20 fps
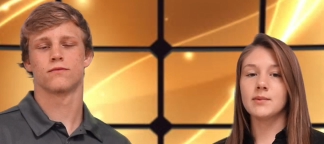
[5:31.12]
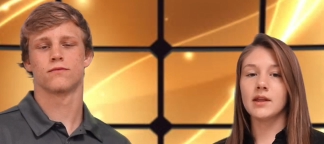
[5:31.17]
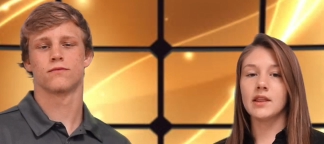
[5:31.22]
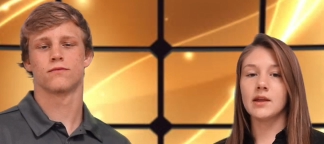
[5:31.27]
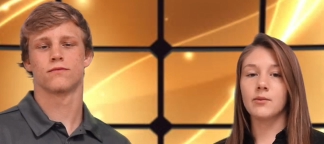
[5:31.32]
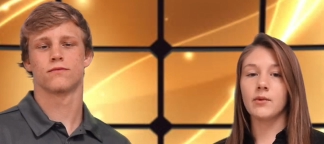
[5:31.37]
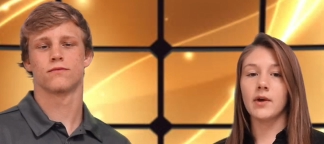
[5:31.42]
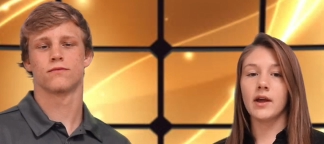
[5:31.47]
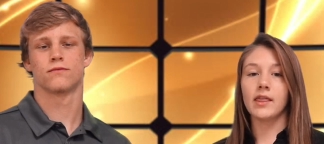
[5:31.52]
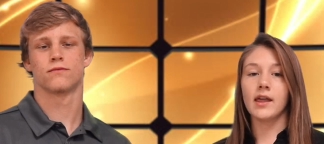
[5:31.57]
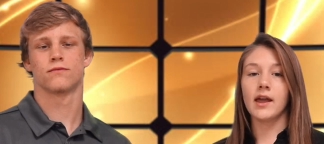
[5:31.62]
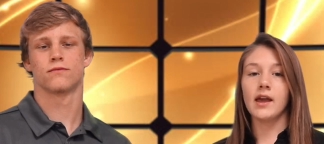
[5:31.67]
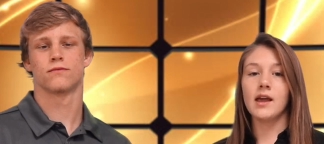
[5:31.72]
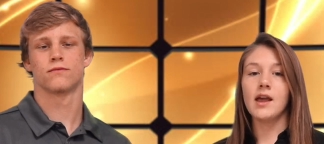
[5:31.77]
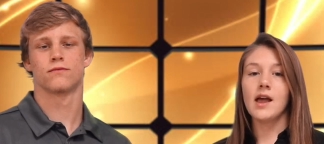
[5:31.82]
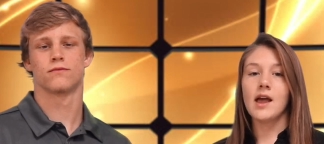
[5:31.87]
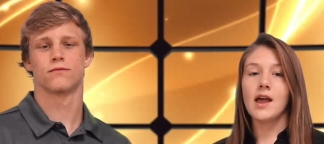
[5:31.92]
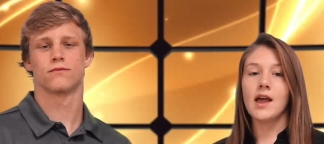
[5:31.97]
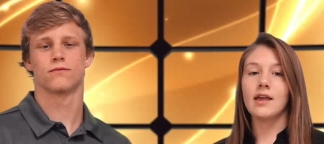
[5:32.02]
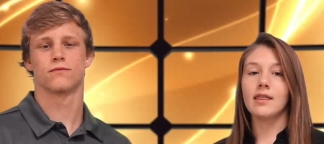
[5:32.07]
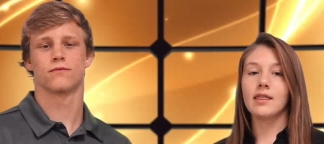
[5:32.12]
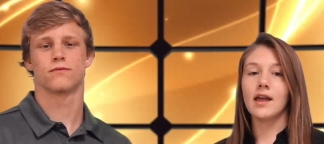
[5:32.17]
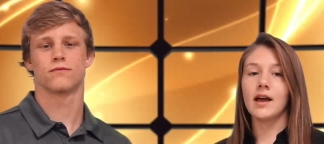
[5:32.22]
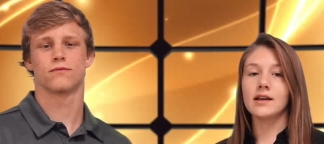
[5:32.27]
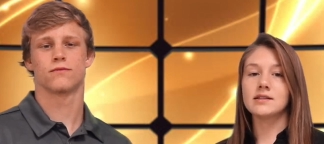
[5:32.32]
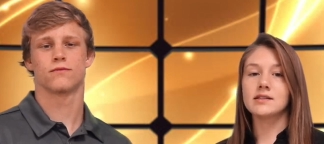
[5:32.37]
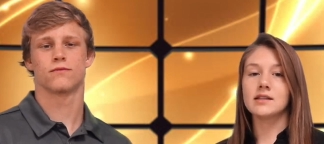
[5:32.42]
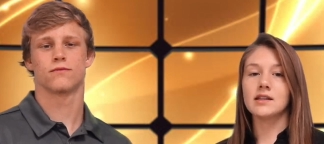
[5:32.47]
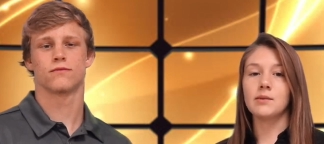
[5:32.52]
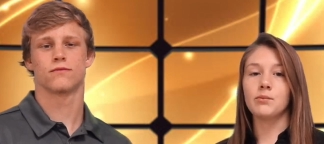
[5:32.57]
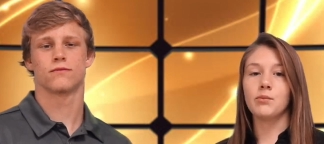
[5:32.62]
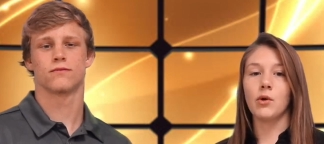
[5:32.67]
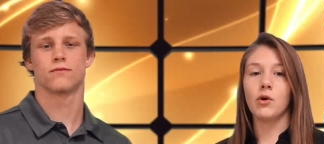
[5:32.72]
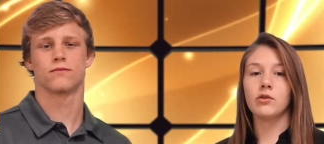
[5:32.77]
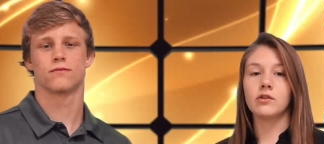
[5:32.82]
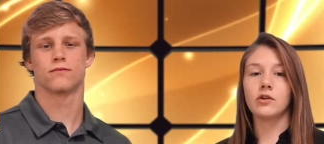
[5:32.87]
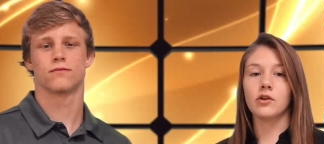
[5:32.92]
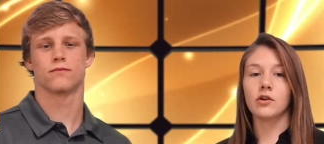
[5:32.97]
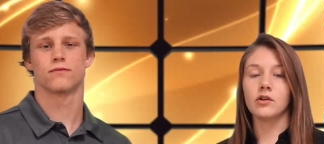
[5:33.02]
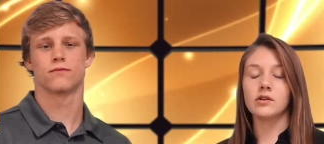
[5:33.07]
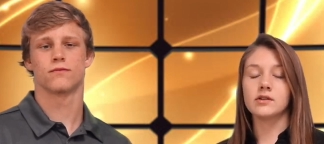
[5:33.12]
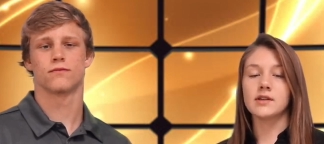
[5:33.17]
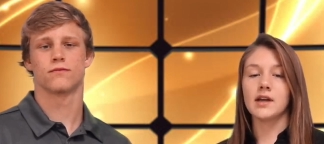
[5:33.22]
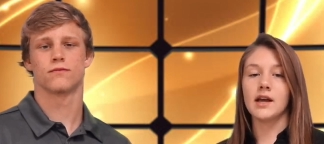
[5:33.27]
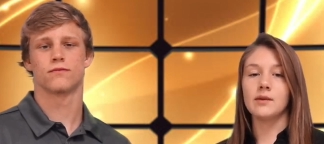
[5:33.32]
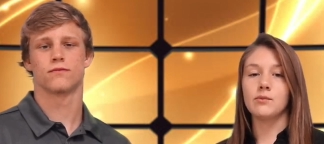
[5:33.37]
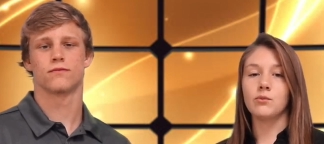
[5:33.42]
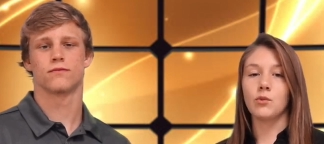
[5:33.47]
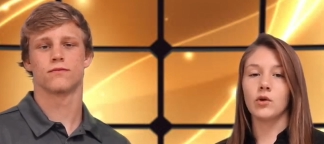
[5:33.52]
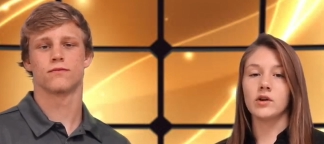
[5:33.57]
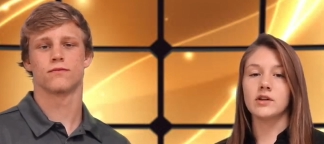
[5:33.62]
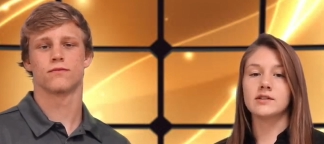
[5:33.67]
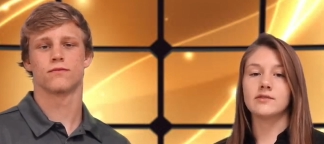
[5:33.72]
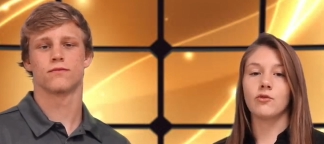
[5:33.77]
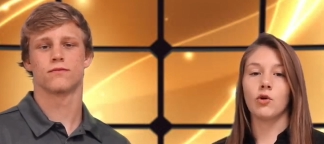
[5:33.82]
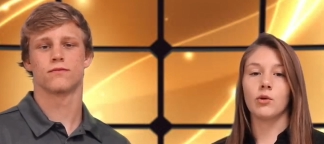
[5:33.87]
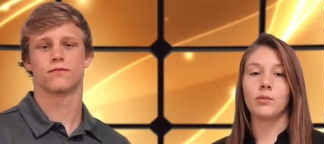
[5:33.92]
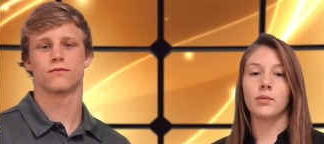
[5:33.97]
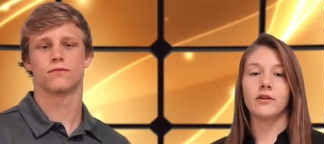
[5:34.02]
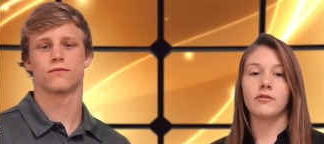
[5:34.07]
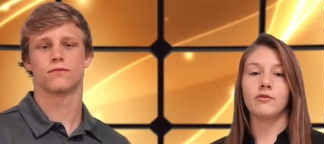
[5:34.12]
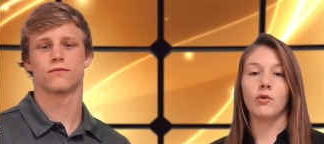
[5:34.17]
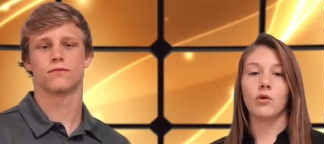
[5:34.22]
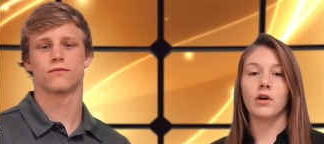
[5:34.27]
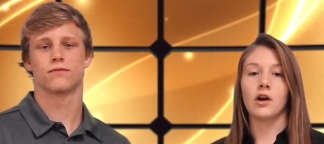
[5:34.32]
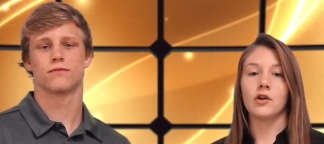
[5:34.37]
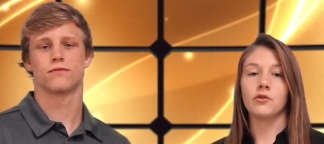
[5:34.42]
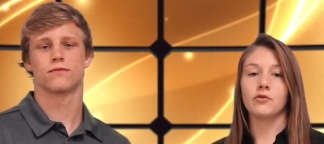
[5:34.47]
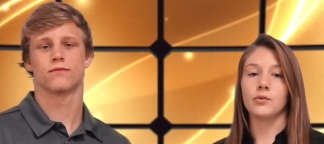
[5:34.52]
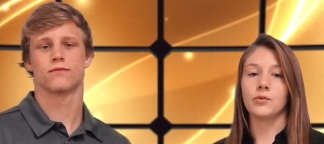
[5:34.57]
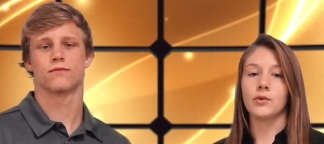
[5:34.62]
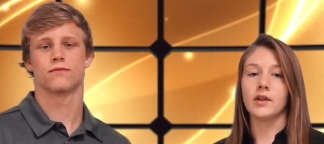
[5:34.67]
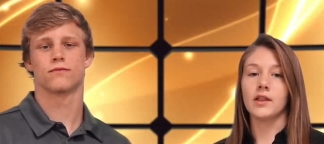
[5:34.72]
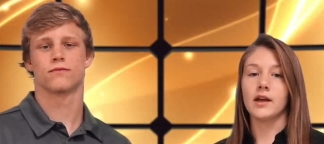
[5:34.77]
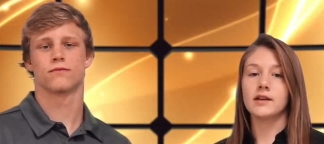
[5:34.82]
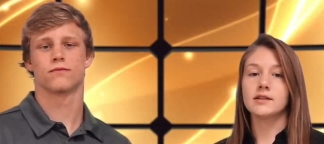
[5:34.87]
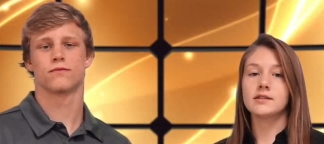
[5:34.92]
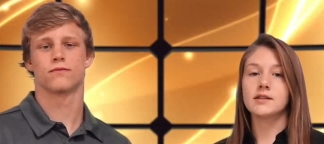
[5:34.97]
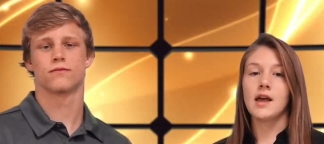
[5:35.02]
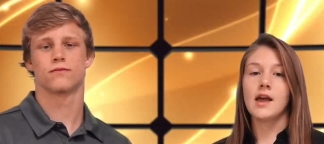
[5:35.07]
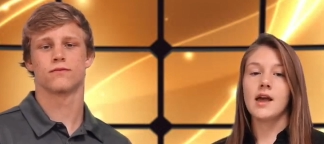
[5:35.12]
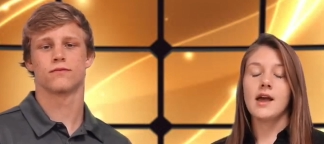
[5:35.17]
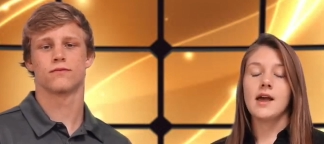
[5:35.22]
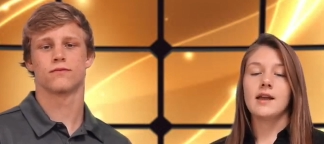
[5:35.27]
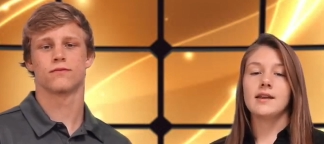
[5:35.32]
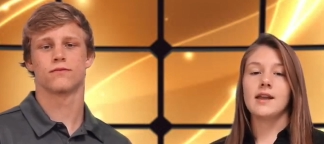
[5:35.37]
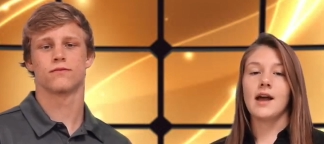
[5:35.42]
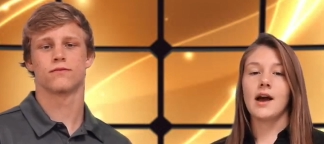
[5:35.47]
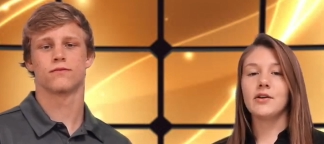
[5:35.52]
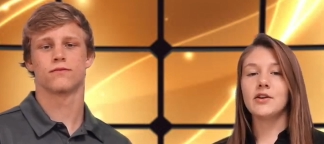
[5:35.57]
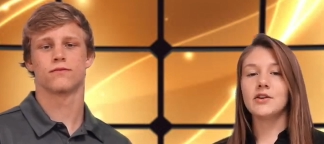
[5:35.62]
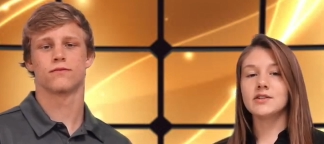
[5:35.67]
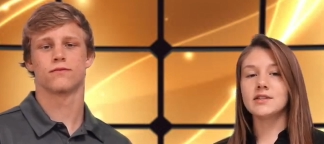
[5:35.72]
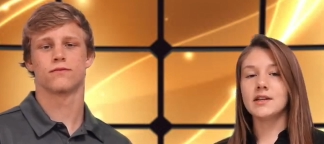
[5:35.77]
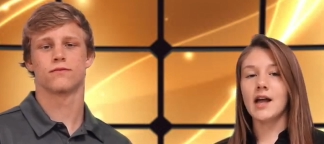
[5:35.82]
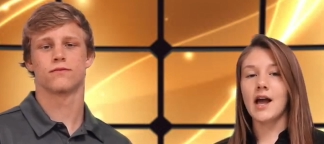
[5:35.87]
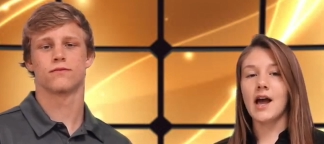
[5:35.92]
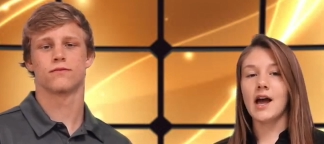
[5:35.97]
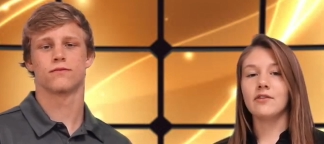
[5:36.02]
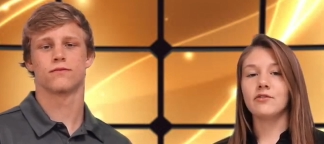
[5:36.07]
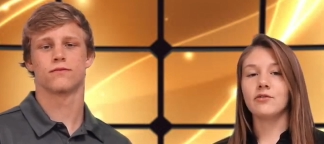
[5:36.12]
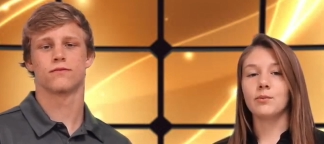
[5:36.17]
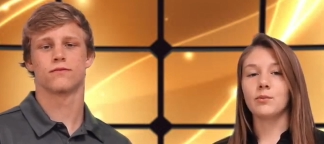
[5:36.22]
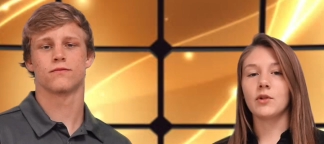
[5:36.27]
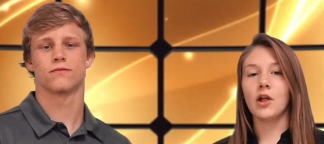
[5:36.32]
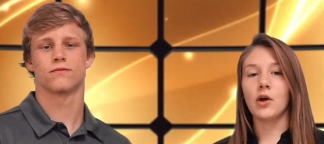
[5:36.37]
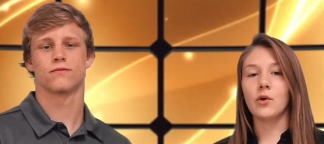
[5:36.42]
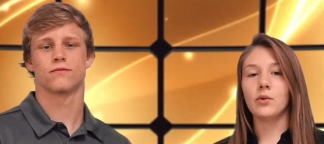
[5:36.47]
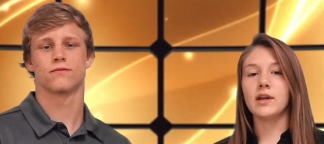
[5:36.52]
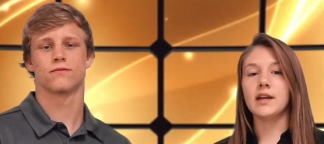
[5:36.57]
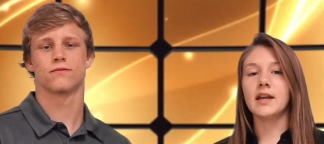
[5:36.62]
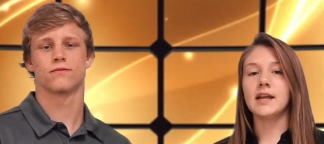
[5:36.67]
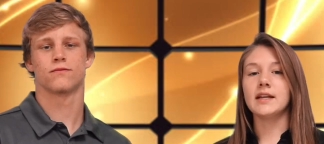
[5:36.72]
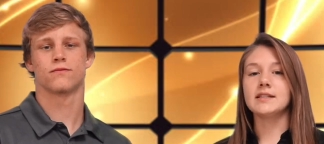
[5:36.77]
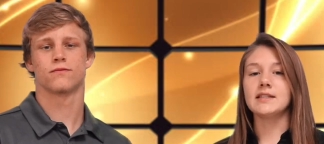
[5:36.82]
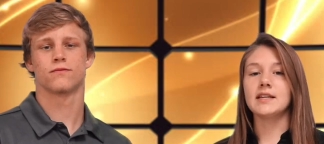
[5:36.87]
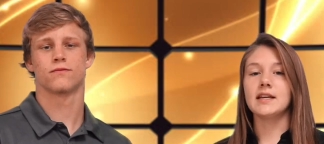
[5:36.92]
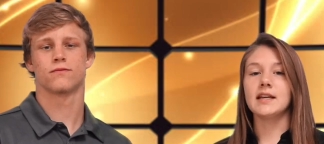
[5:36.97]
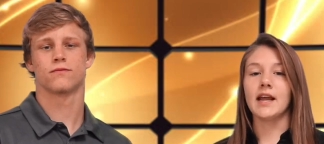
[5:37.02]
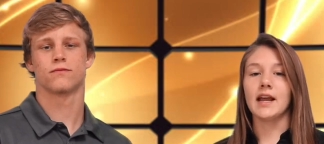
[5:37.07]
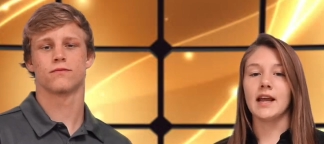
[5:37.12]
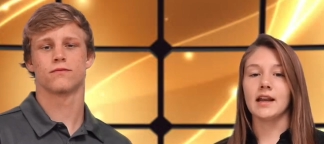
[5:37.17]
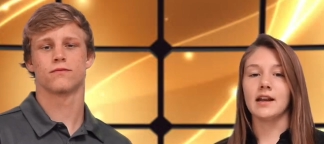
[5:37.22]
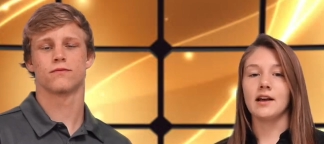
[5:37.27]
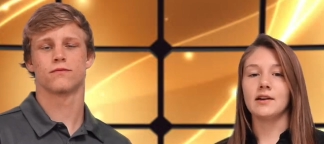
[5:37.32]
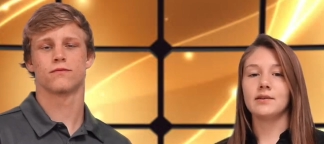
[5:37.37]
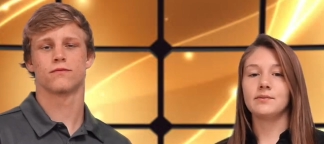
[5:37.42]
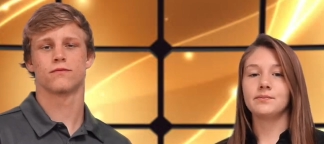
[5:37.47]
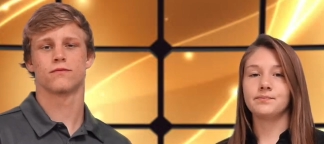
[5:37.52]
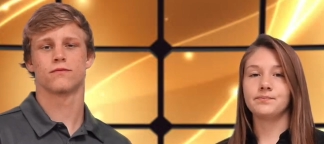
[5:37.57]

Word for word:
Speaker 1: medley relay, and lastly both girls and boys 4x400 relays. Now here's an ad from Chloe, Kinsey, and Anna.